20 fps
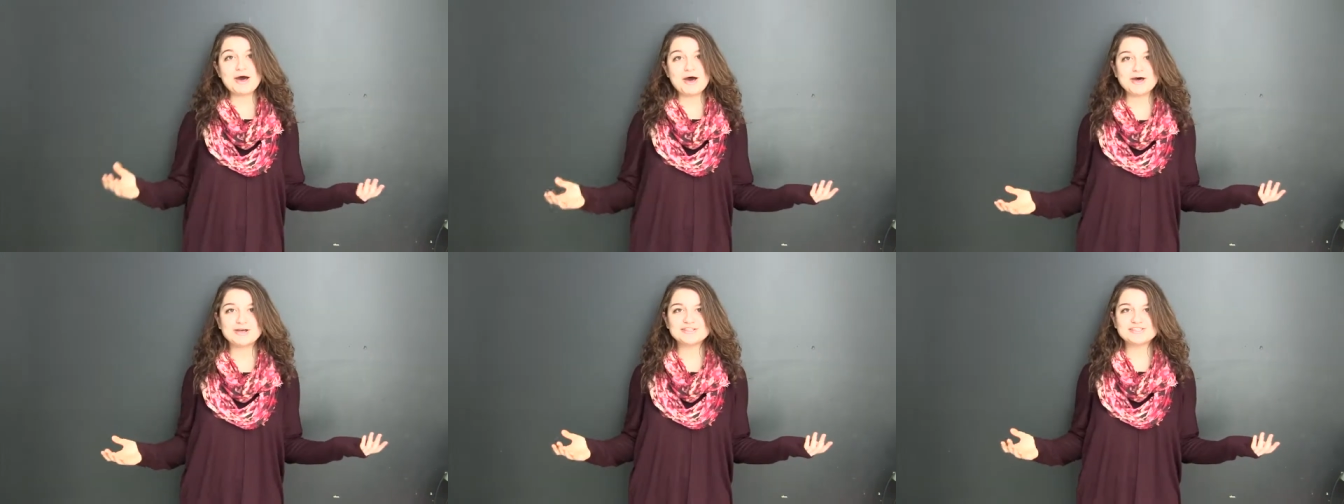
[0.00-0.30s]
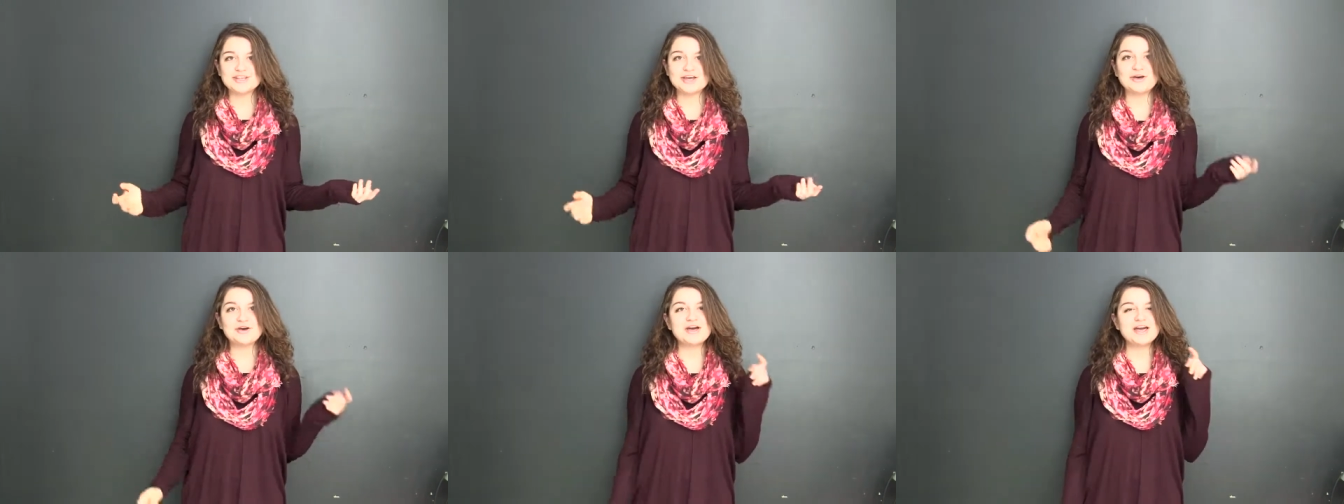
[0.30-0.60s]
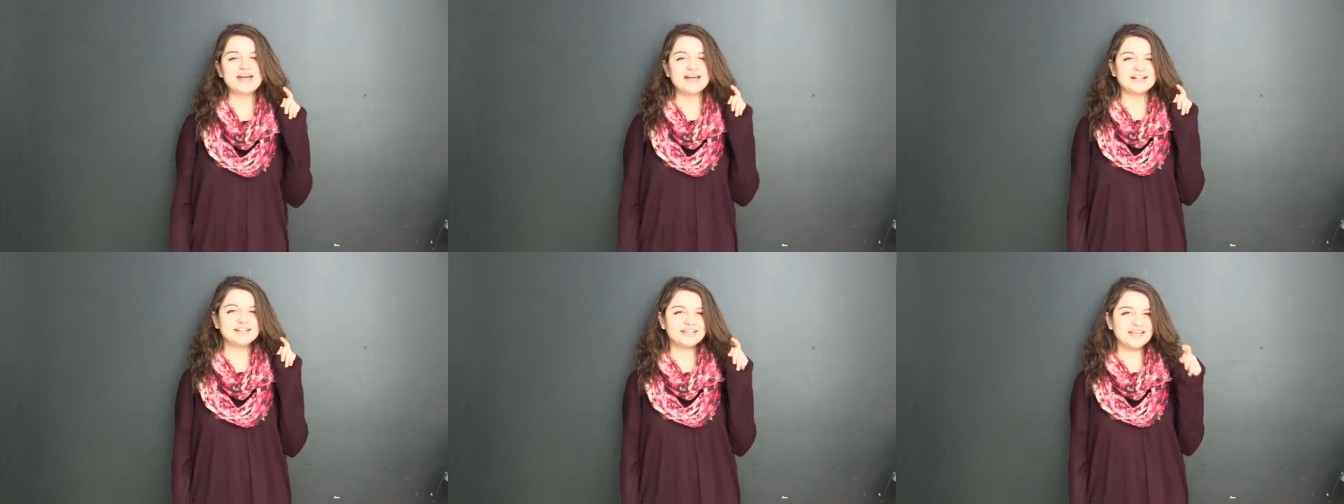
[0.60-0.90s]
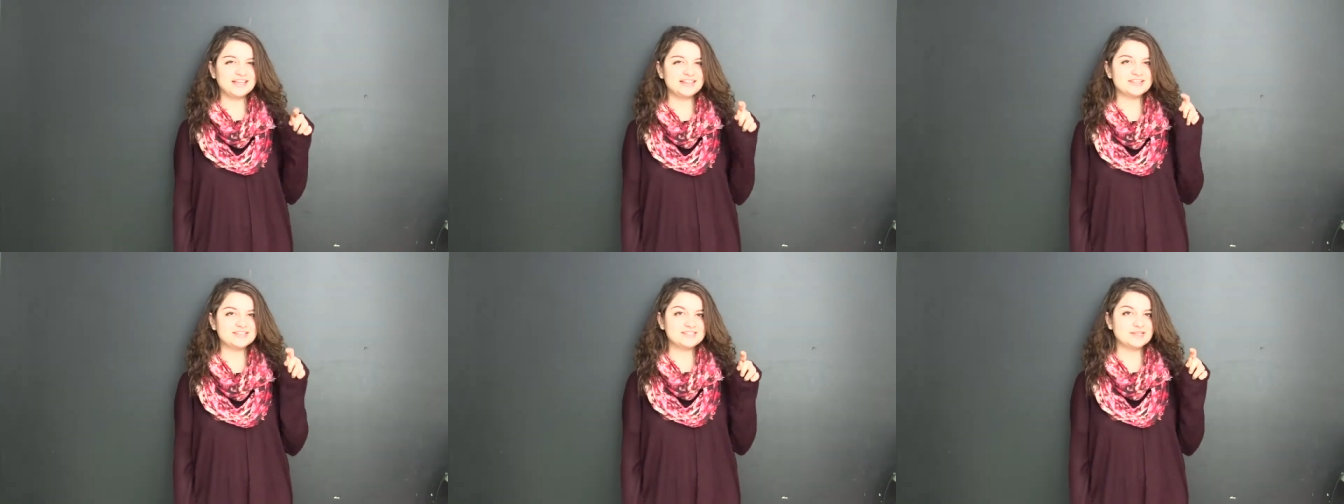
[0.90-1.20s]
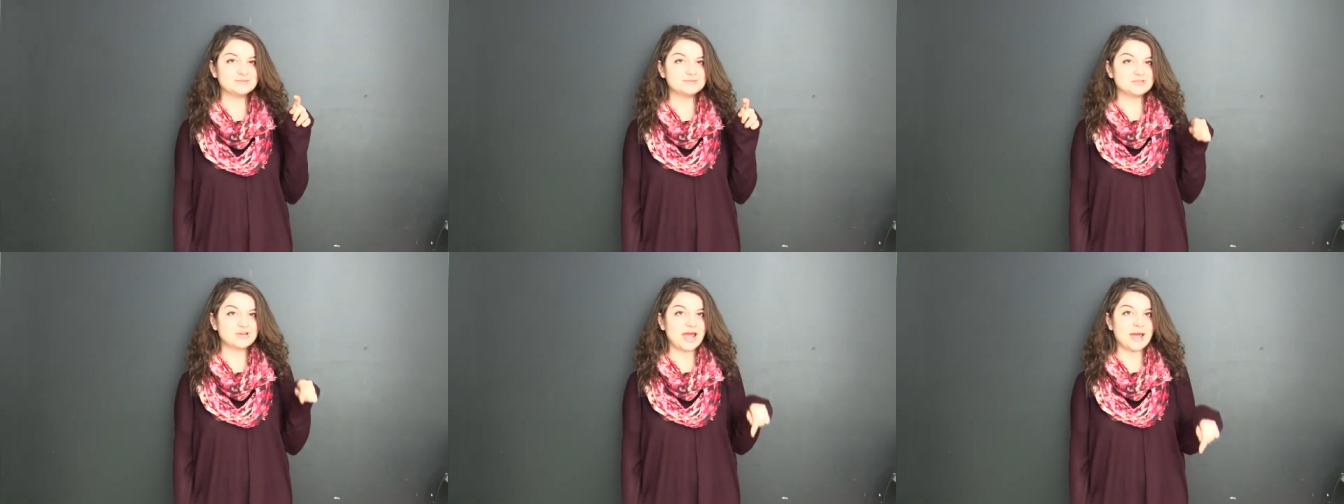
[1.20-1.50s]
Also, click the
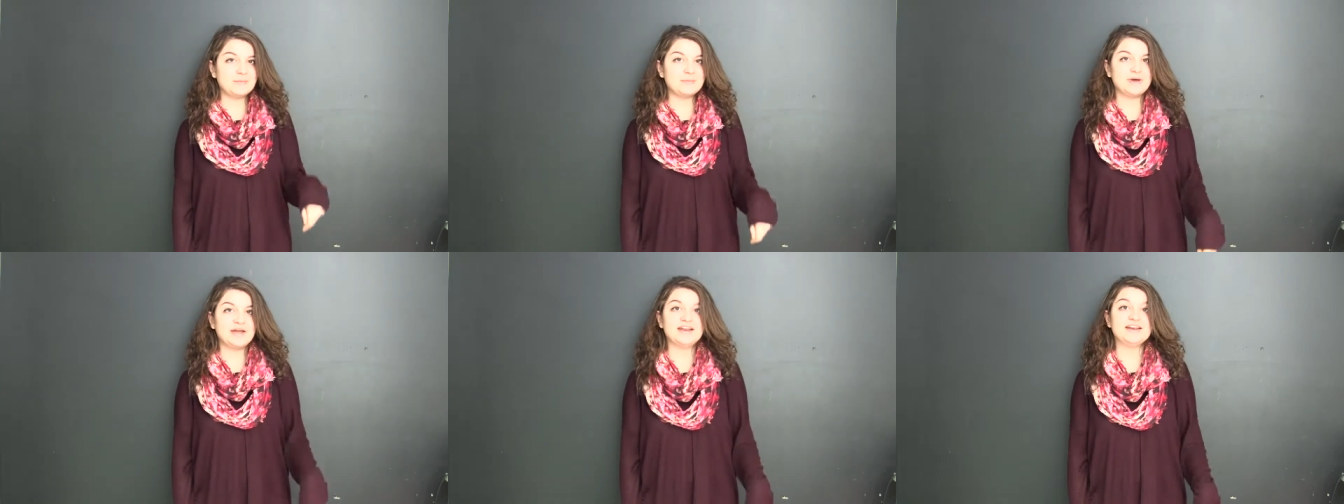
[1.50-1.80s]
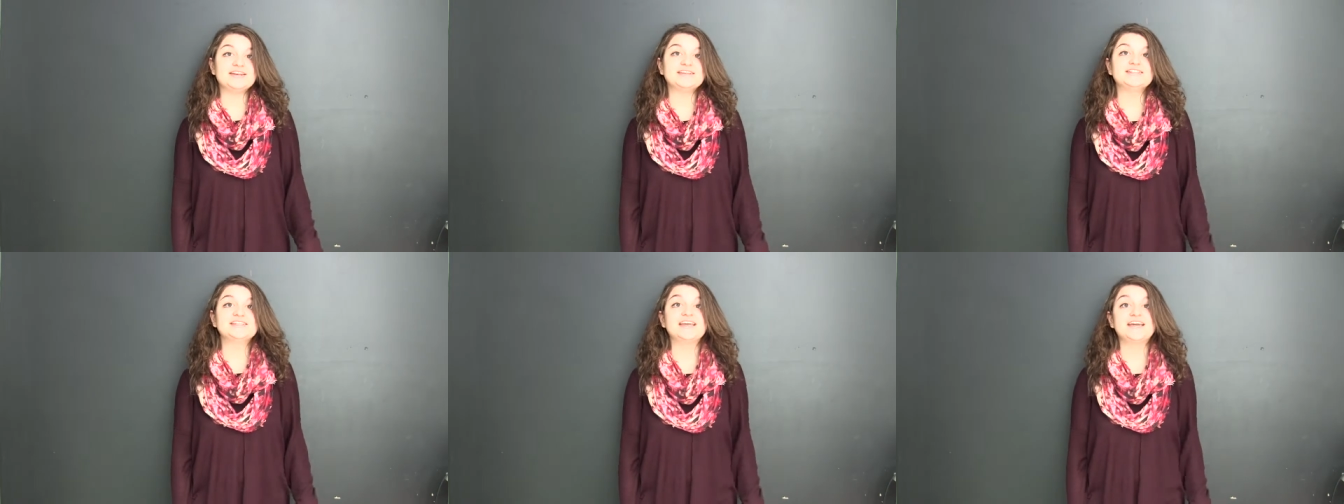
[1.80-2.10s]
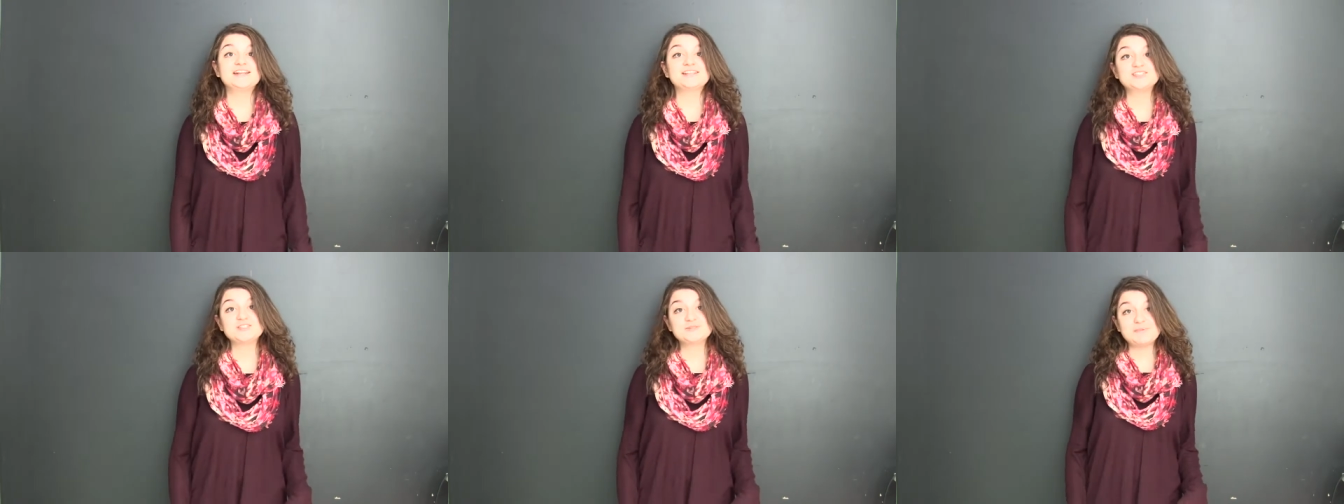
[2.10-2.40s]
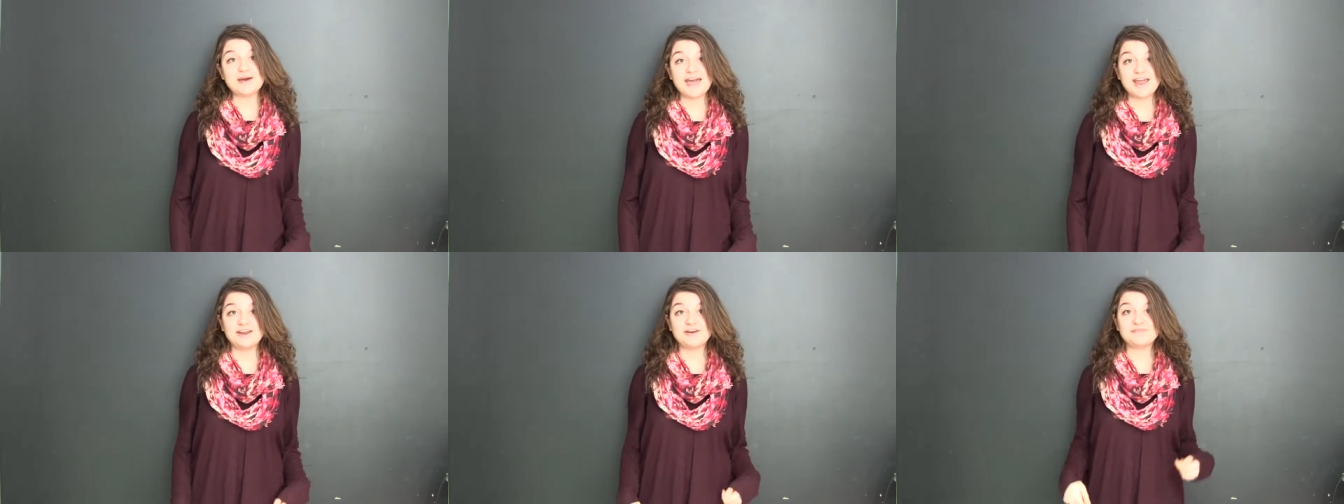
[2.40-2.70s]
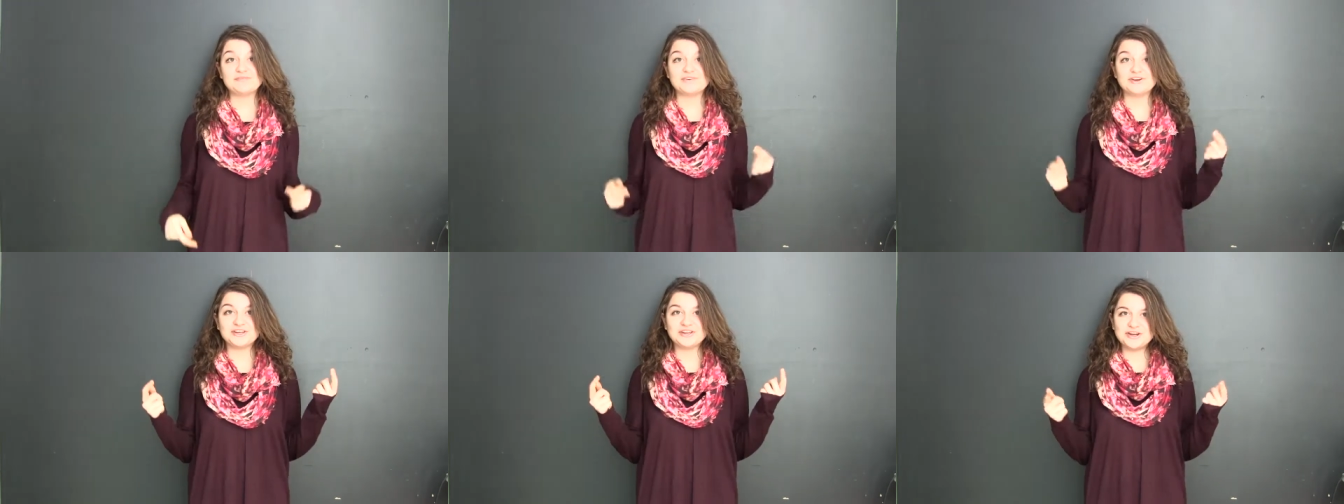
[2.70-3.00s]
subscribe button to get
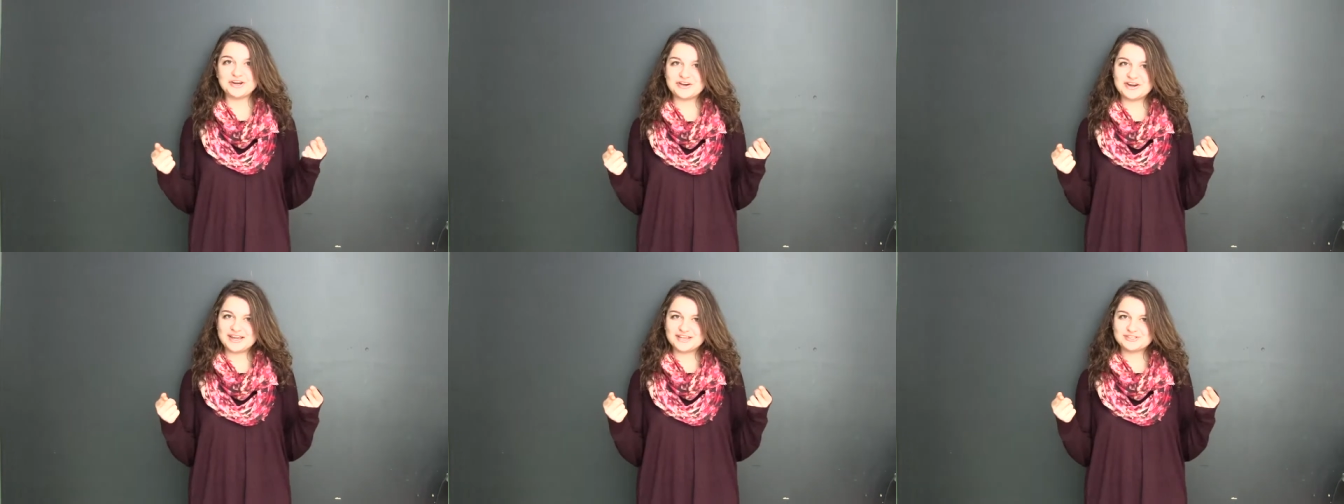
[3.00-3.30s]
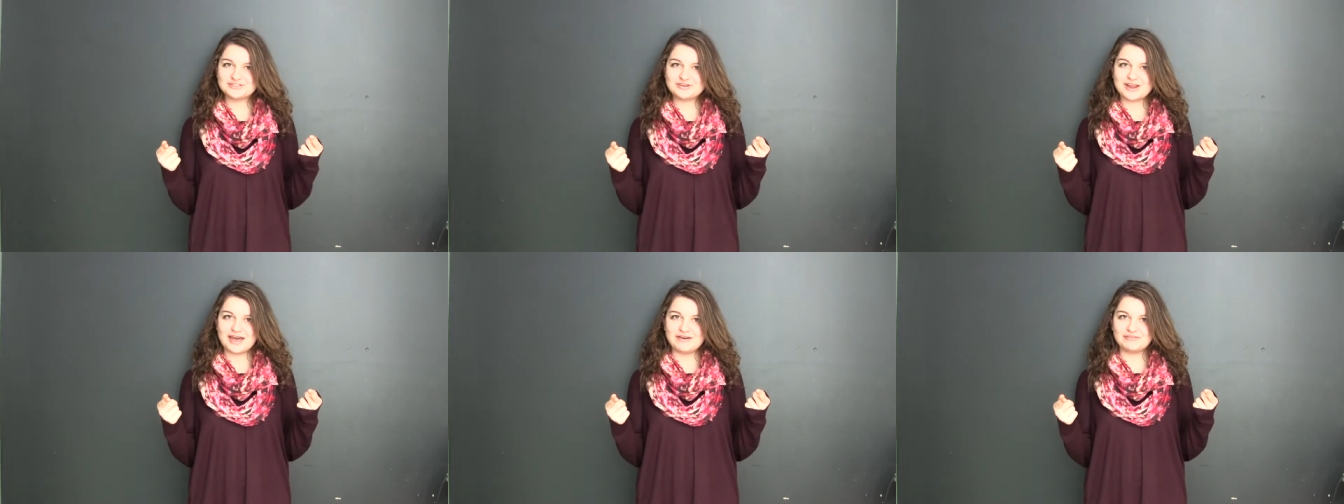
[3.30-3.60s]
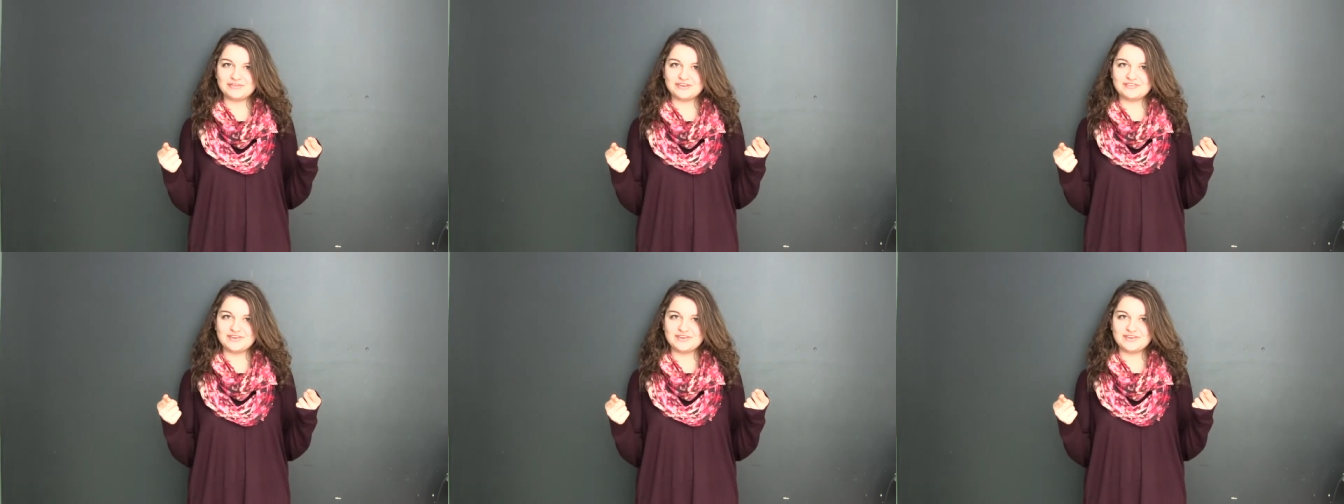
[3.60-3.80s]
inspired for your next travel